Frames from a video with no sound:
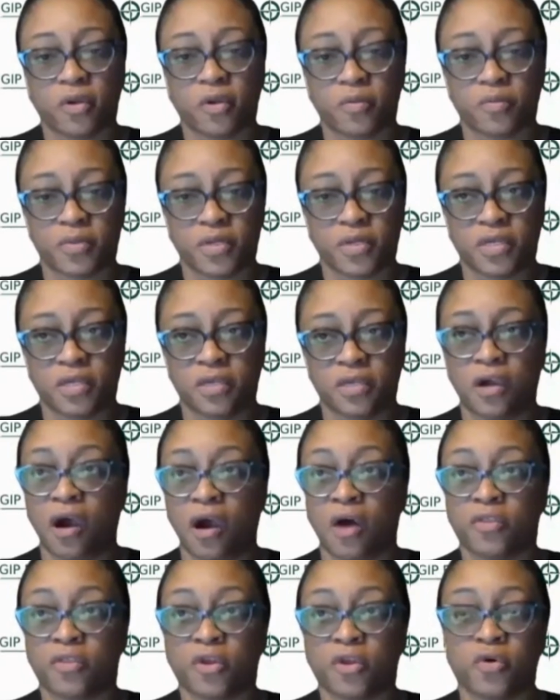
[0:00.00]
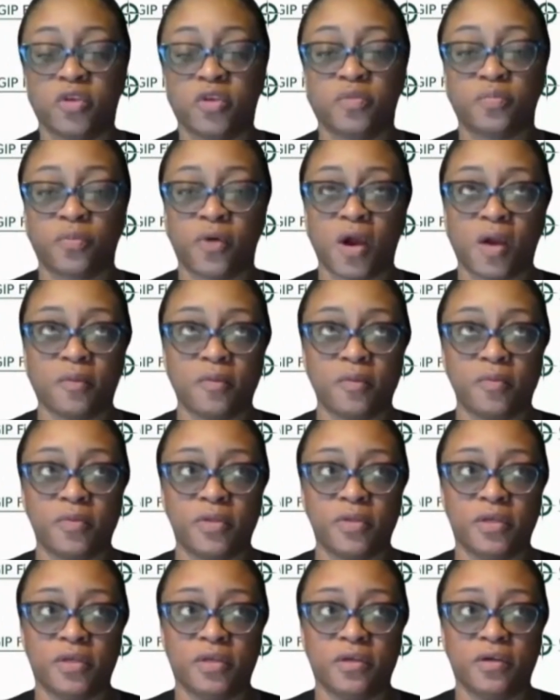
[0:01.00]
to be, although it's
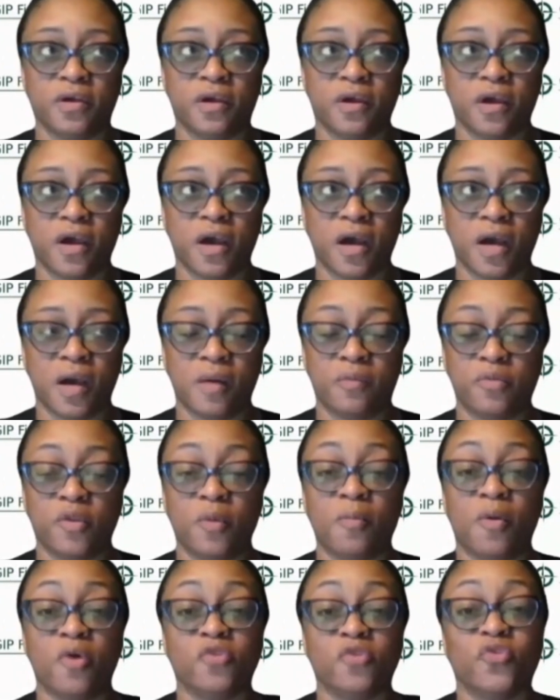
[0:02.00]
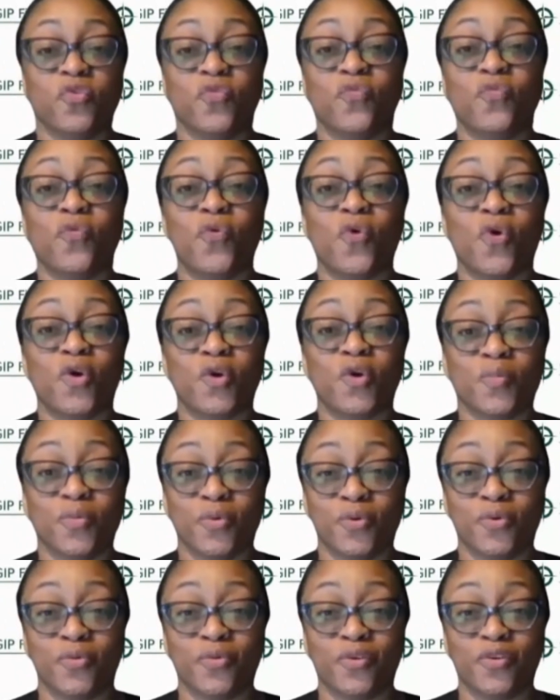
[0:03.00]
probably the most
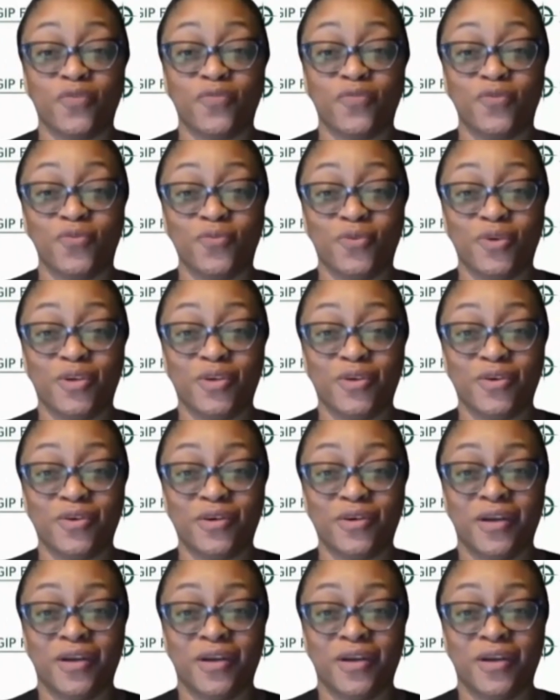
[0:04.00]
affordable, if you will,